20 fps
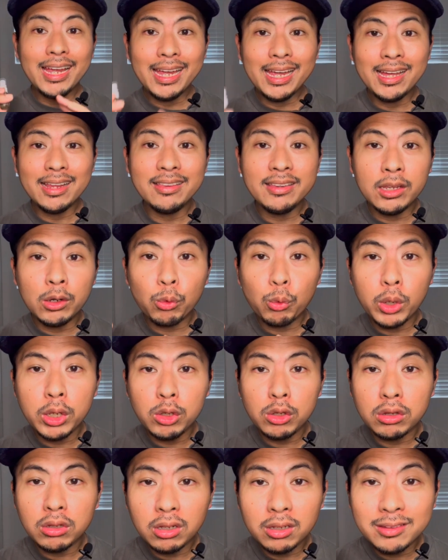And the
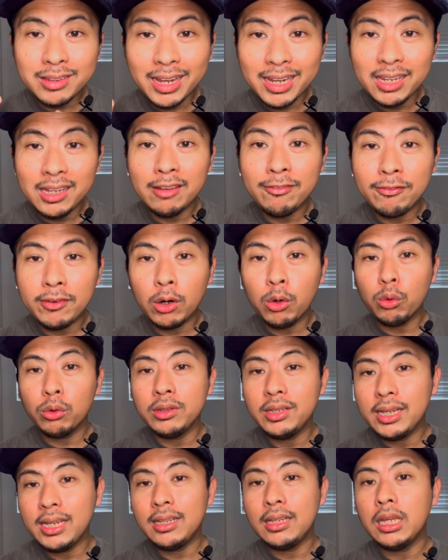original Taif Aoud
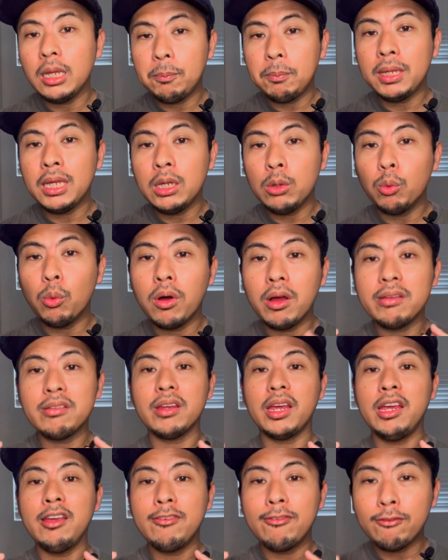EDP was
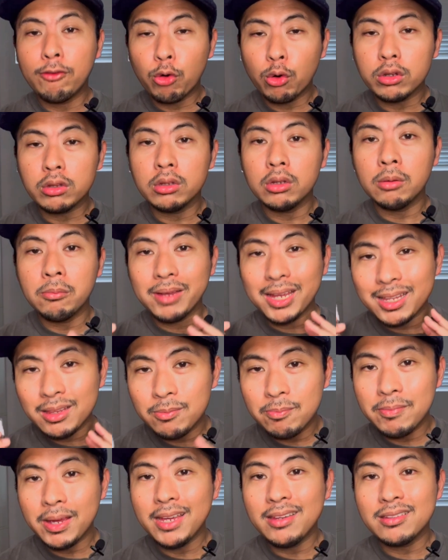a Fortnum and
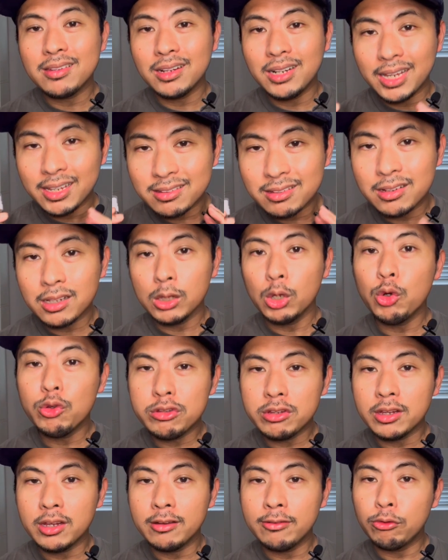Mason
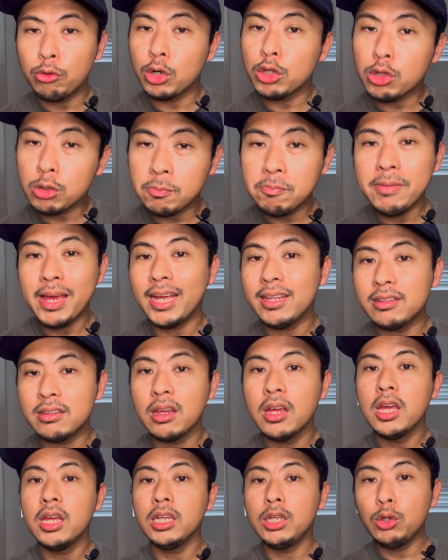exclusive, which meant
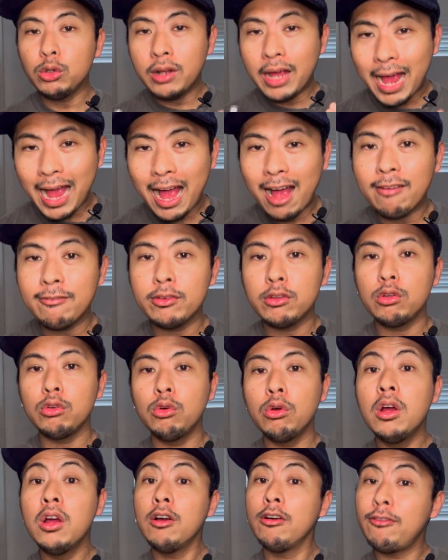you'd have
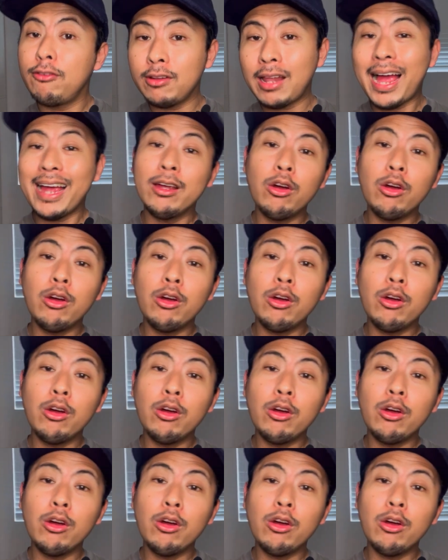to fly